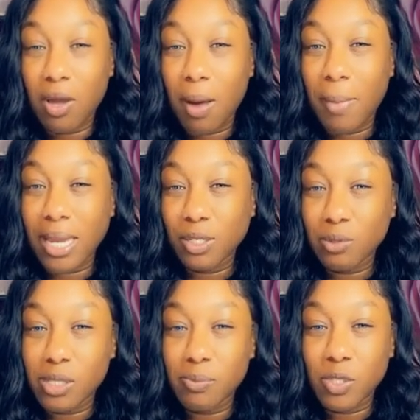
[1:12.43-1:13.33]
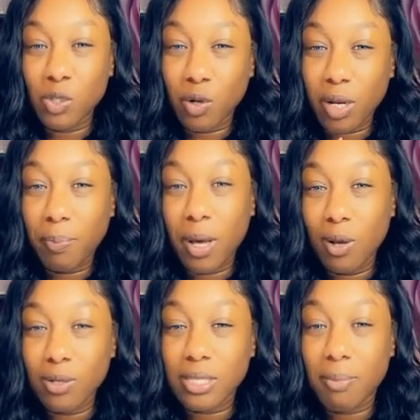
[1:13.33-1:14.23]
I might do some story
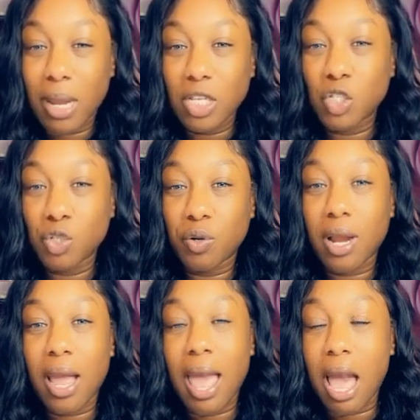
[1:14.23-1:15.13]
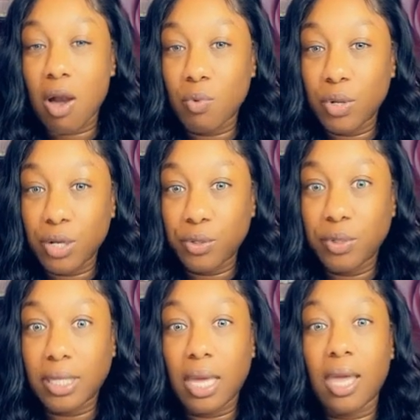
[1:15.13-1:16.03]
polls. I'm not sure how I want to do
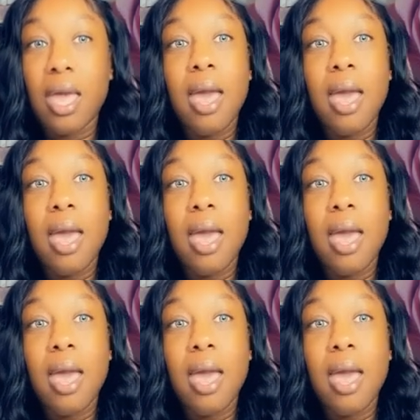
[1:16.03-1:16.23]
it yet.